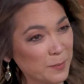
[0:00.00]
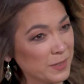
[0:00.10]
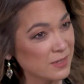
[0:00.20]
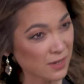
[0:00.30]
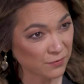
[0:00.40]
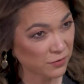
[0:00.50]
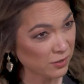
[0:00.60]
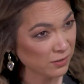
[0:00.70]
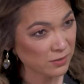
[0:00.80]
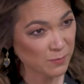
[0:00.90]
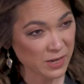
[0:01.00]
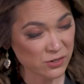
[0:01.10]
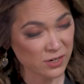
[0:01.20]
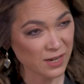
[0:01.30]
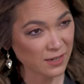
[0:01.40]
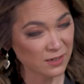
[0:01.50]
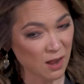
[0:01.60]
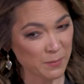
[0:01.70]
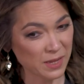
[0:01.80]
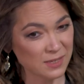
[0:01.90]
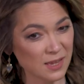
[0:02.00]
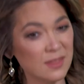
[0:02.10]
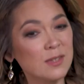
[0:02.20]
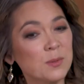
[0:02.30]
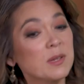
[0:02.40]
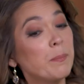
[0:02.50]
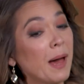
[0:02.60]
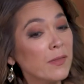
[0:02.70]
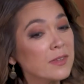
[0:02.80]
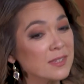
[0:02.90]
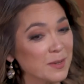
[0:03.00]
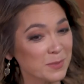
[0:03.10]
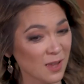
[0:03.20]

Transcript: up at Stanford, you majored in economics, and this was about the same